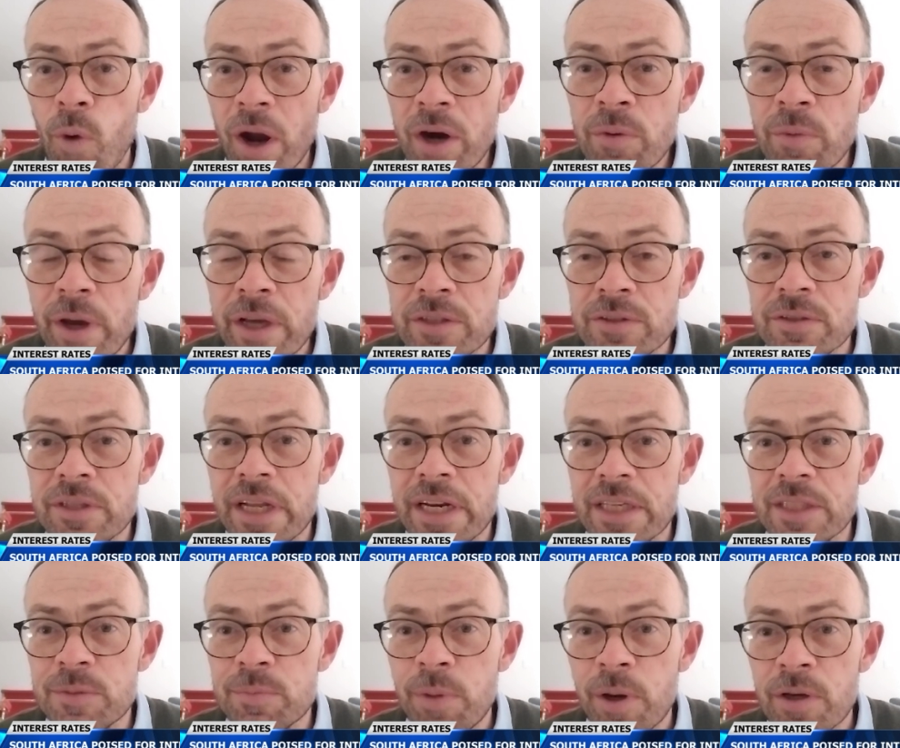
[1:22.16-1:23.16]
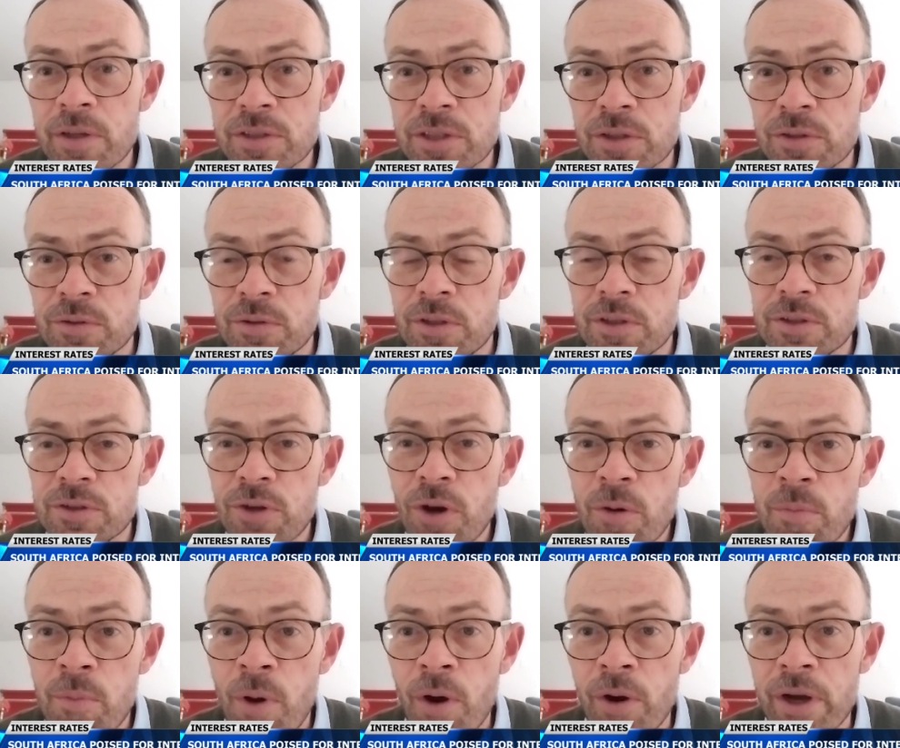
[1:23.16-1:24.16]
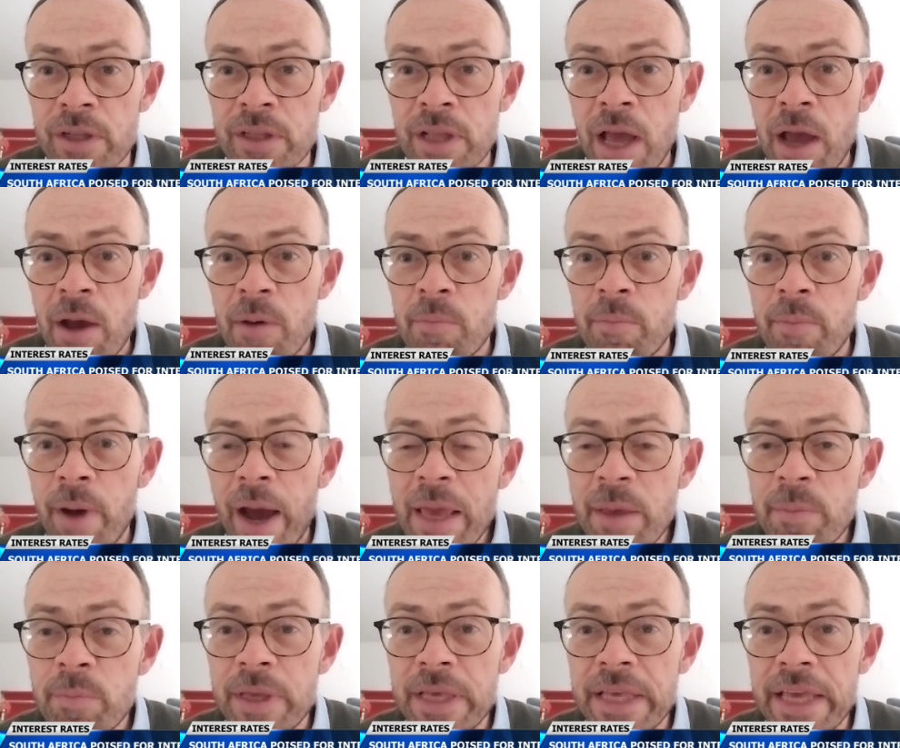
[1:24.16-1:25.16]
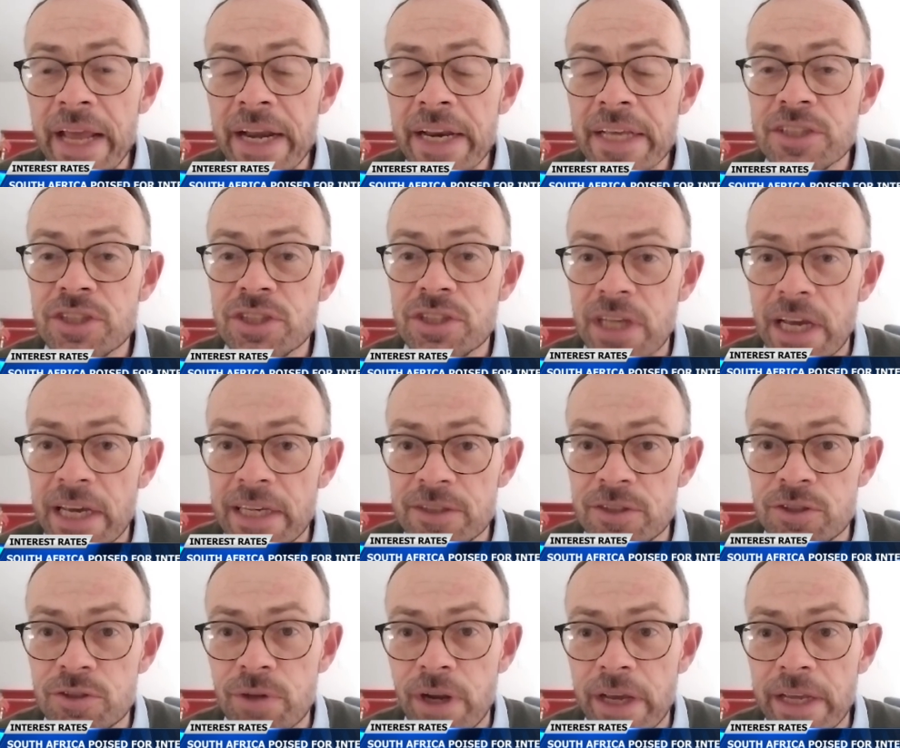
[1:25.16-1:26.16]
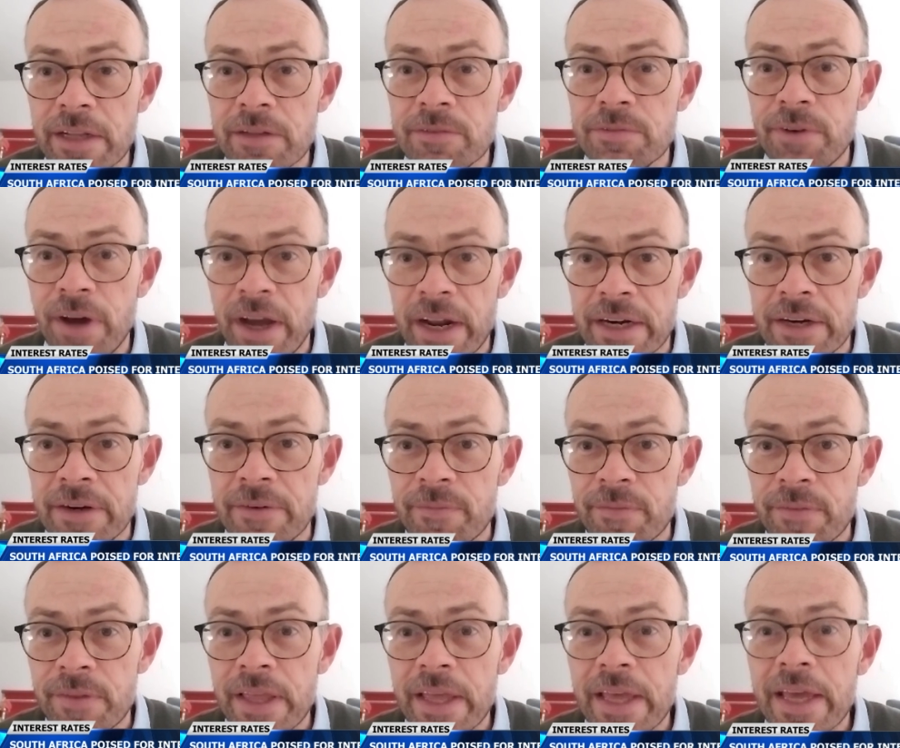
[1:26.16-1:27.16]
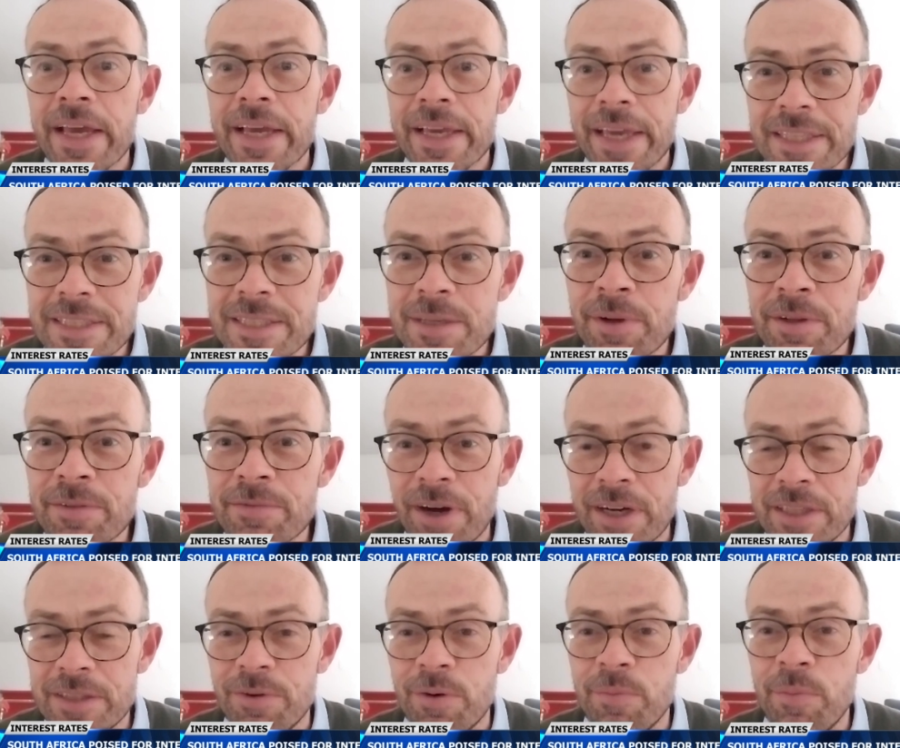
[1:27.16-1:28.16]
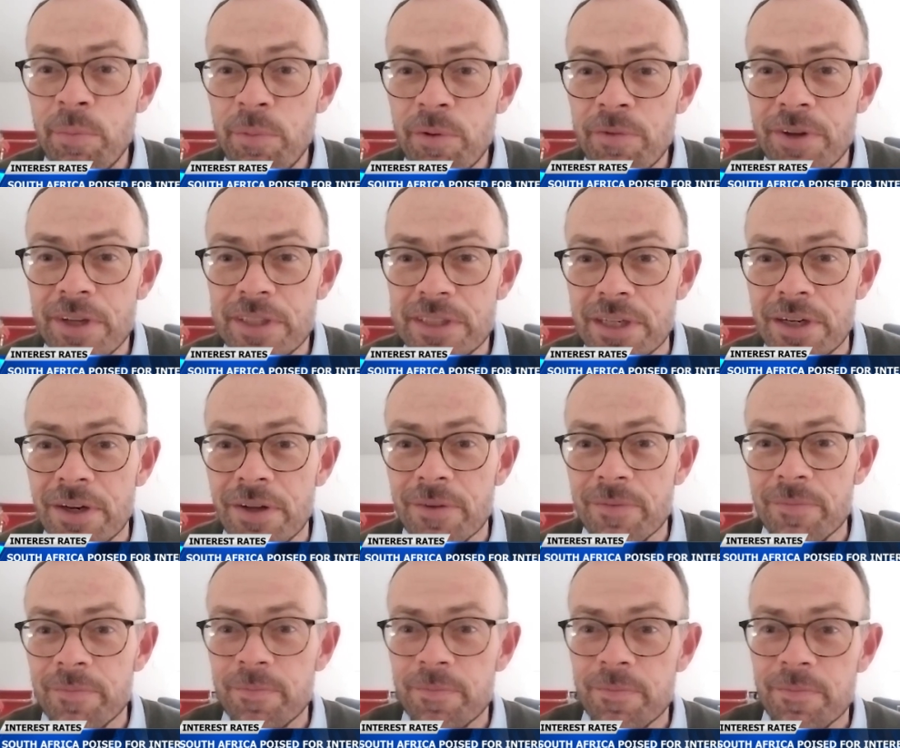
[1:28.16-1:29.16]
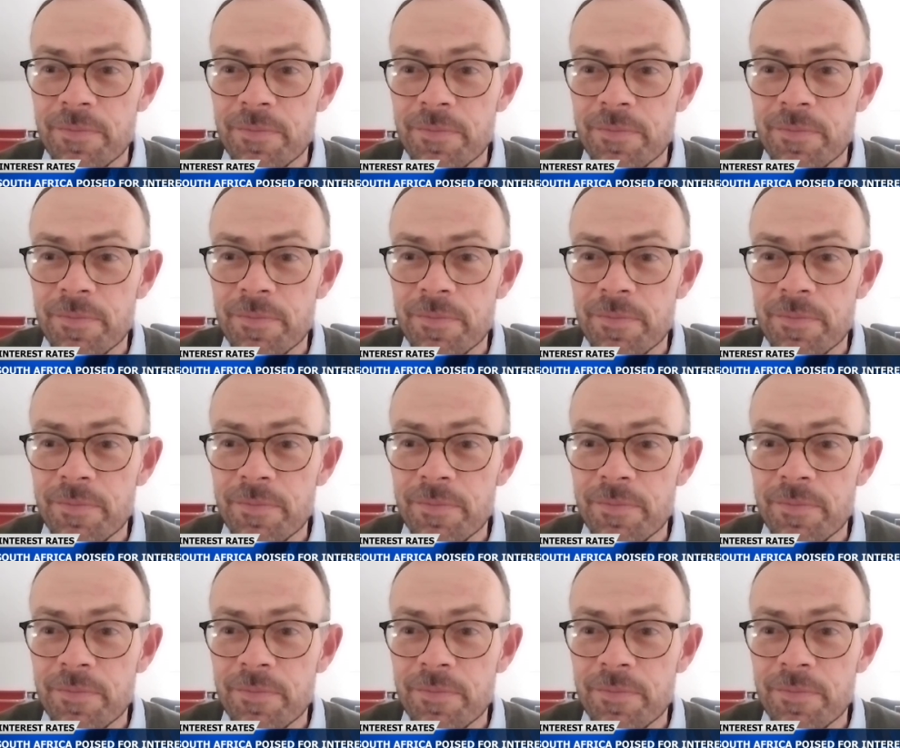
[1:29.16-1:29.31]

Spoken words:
One way to get exposure to the stock market may be an exchange-traded fund. Get some advice from a professional.